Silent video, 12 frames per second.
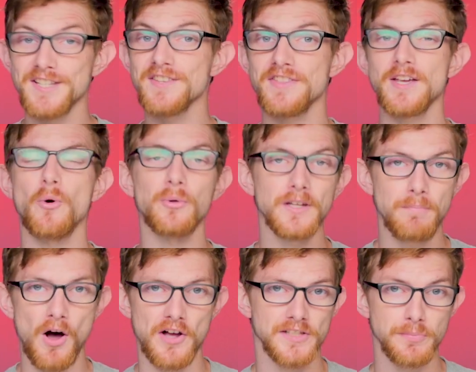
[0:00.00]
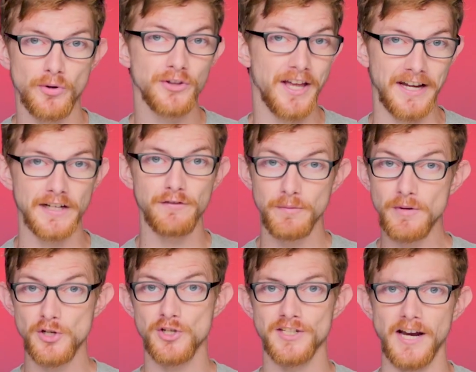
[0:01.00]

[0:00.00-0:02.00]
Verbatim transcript: isn't the only possible negative emission